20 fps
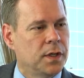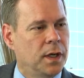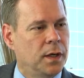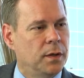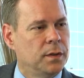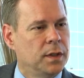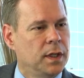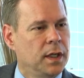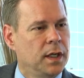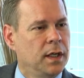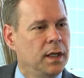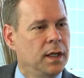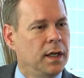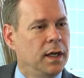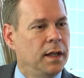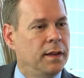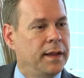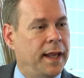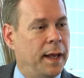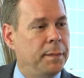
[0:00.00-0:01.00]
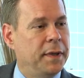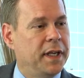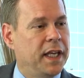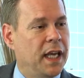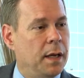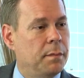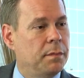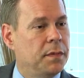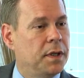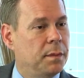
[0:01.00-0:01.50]
So that
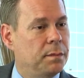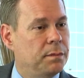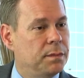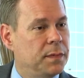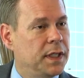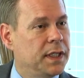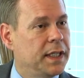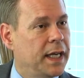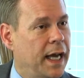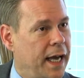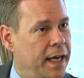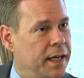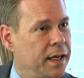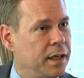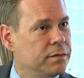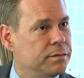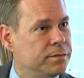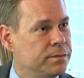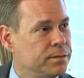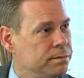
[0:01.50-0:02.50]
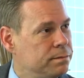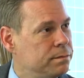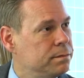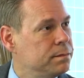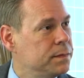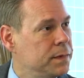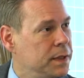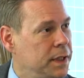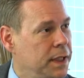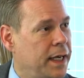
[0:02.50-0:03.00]
became the guiding
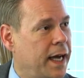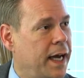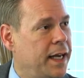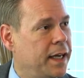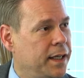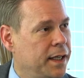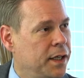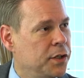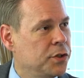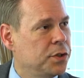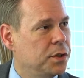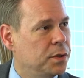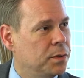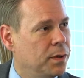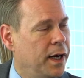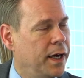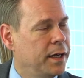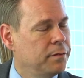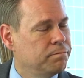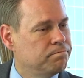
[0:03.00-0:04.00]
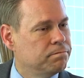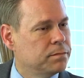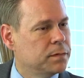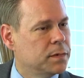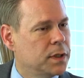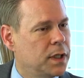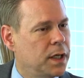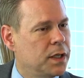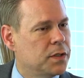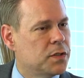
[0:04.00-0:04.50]
issue, right?
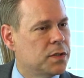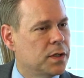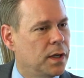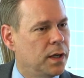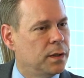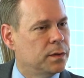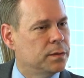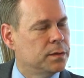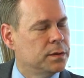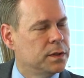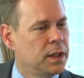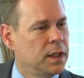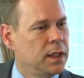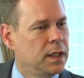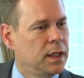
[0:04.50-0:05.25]
And so